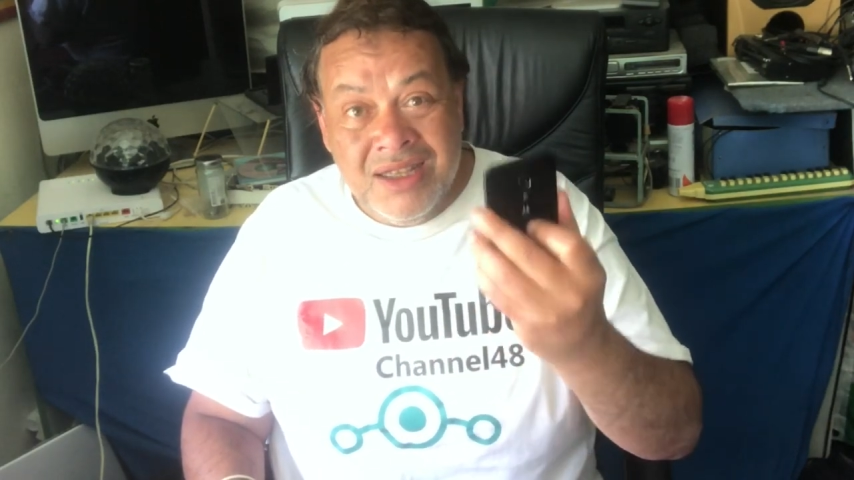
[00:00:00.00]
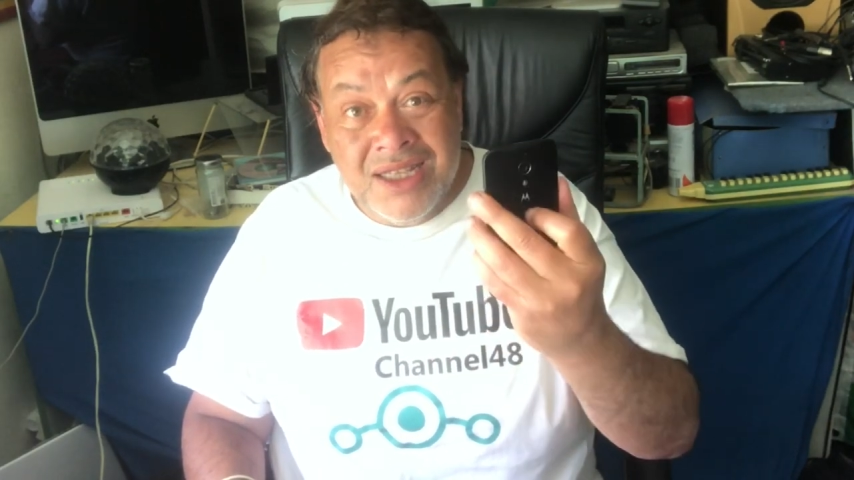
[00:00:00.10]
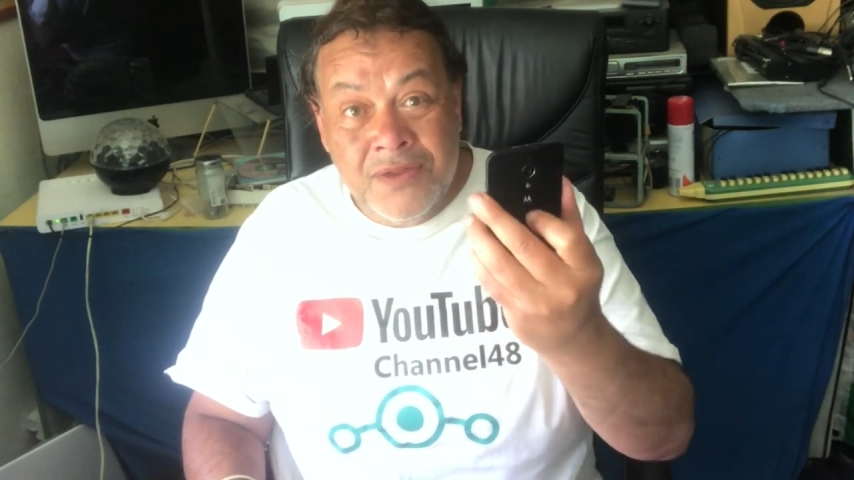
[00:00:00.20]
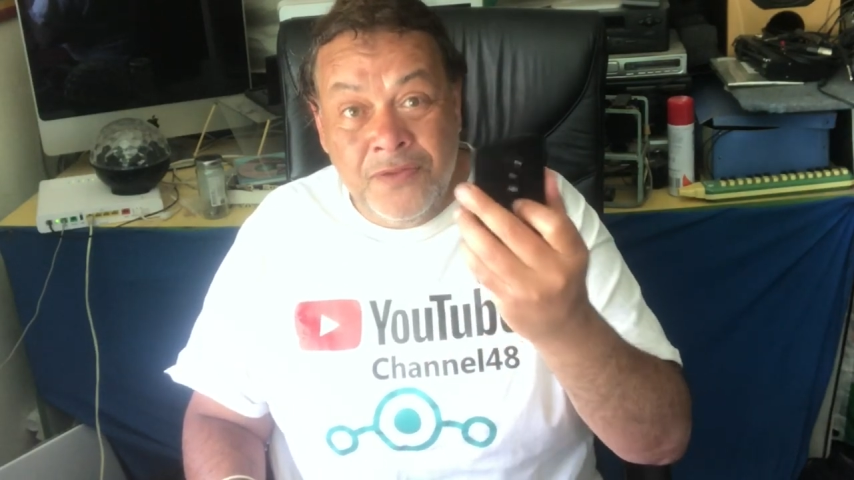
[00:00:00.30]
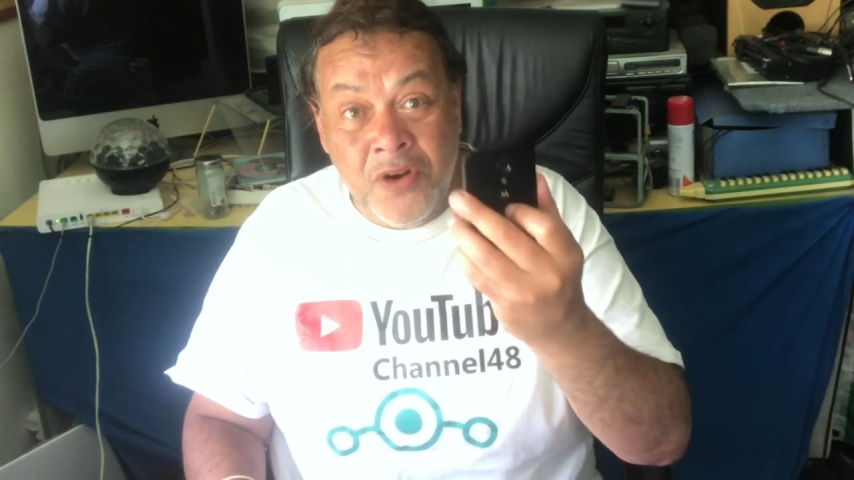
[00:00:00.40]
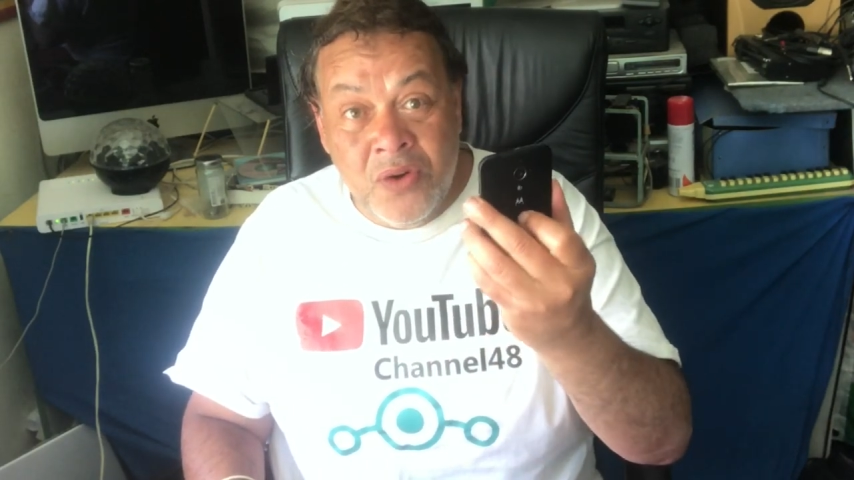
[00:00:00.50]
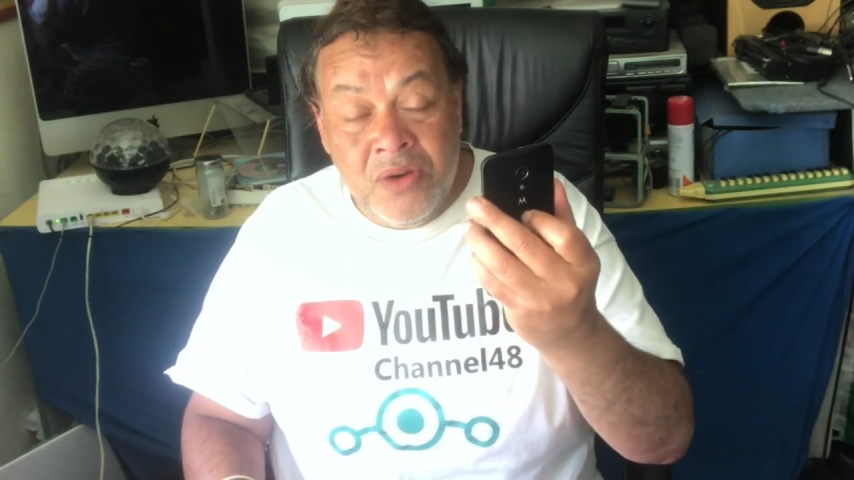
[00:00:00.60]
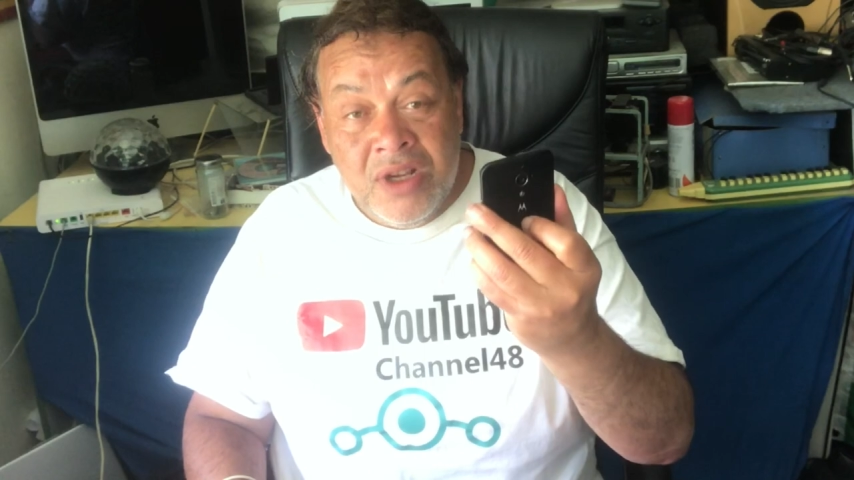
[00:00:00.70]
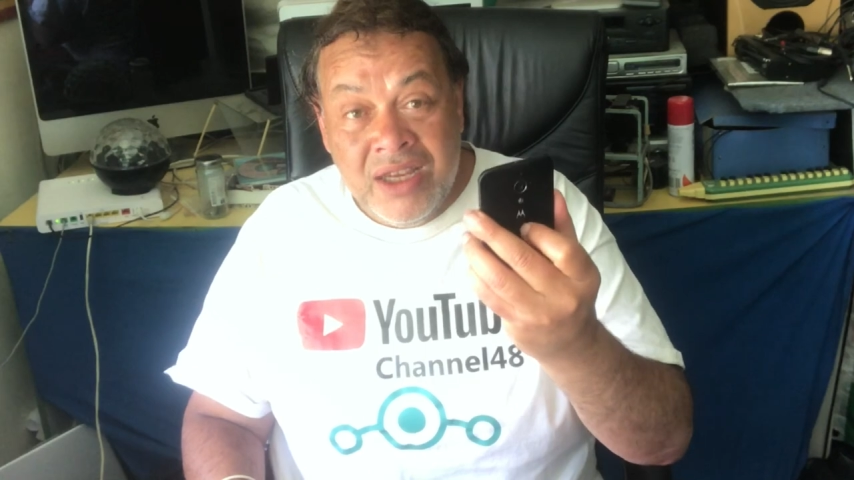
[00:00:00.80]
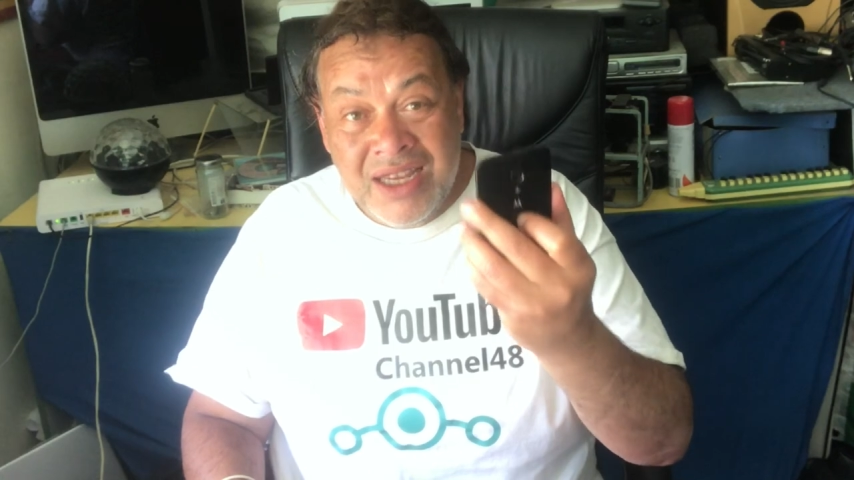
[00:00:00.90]
This
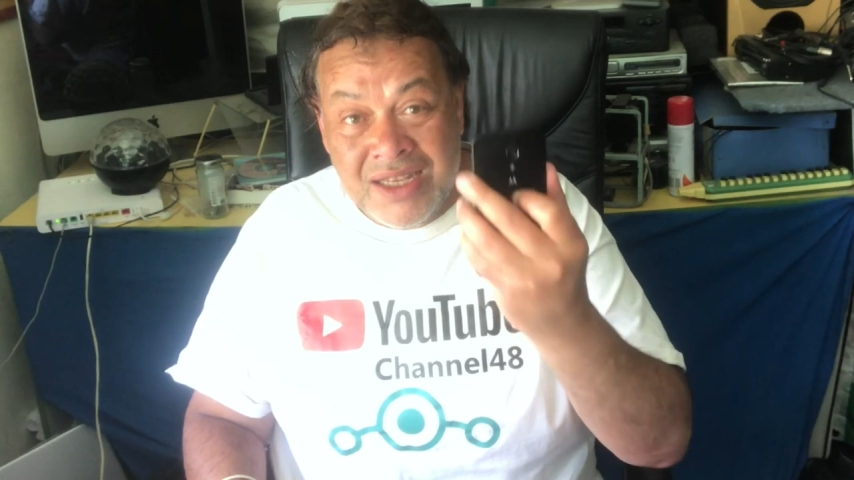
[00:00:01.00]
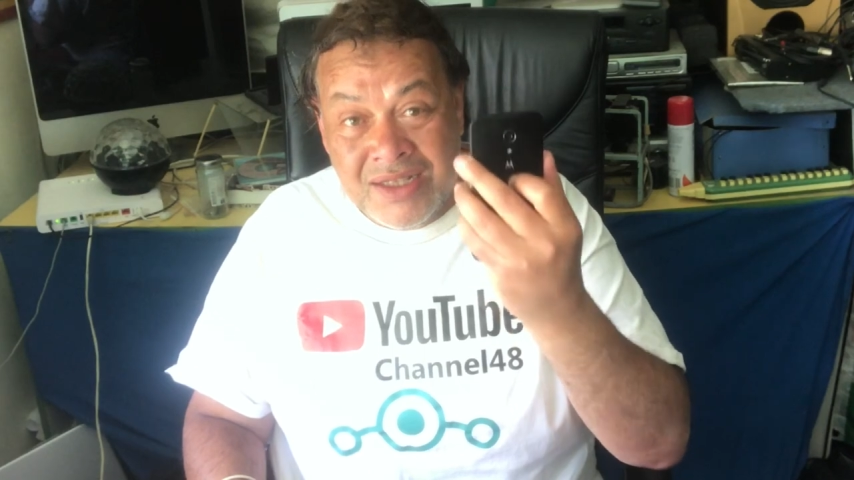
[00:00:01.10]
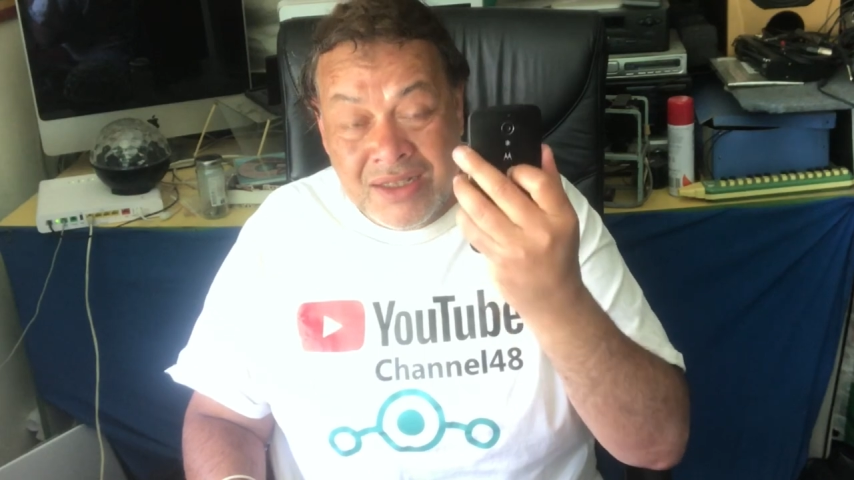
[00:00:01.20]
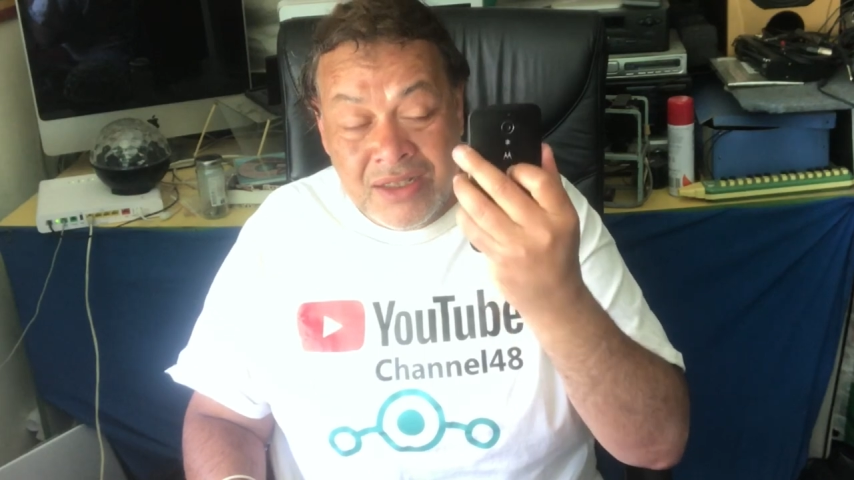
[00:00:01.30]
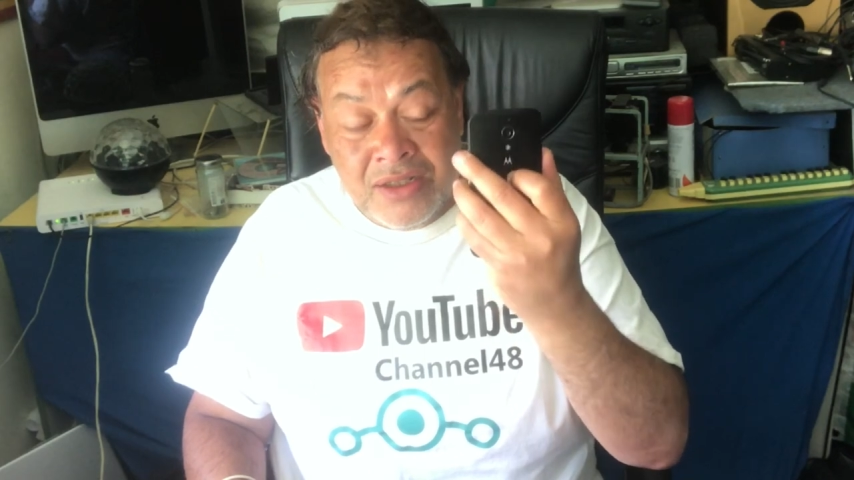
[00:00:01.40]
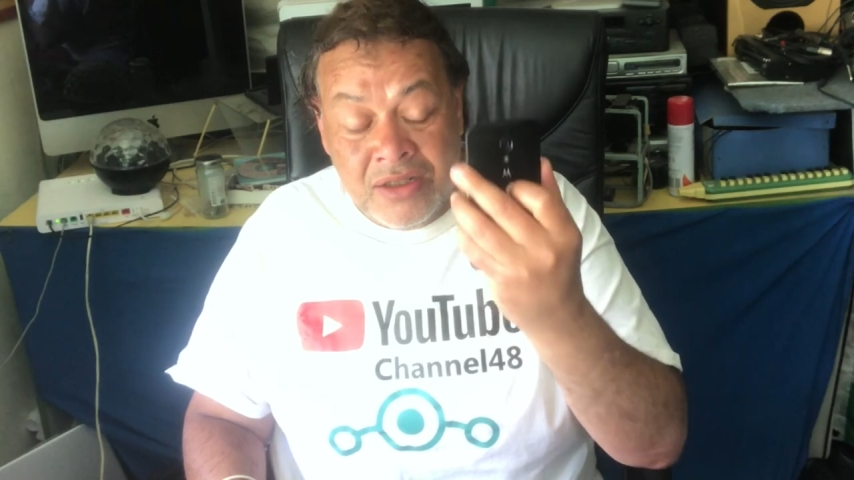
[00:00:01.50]
phone is,